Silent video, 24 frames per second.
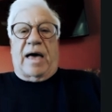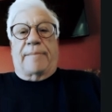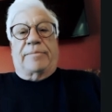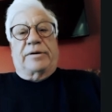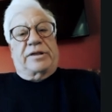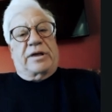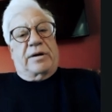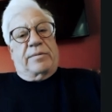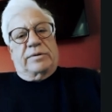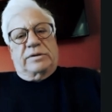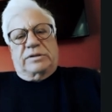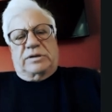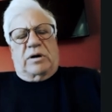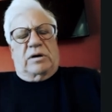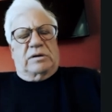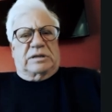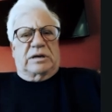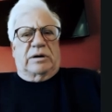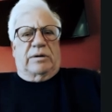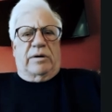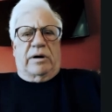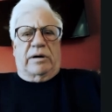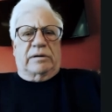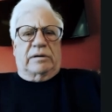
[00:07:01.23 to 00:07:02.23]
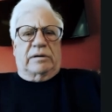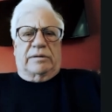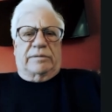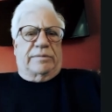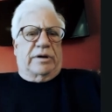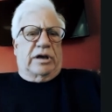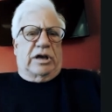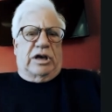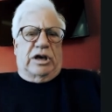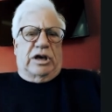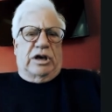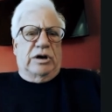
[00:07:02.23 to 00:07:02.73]
but there was also a
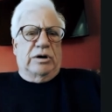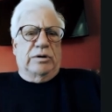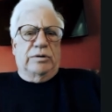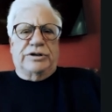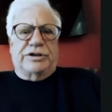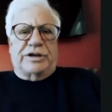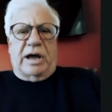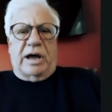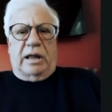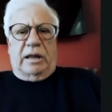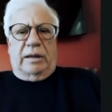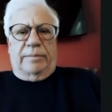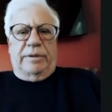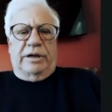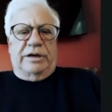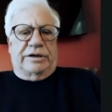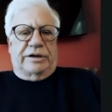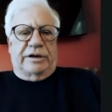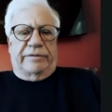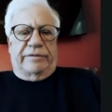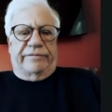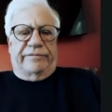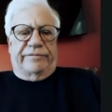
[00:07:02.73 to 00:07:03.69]
huge element of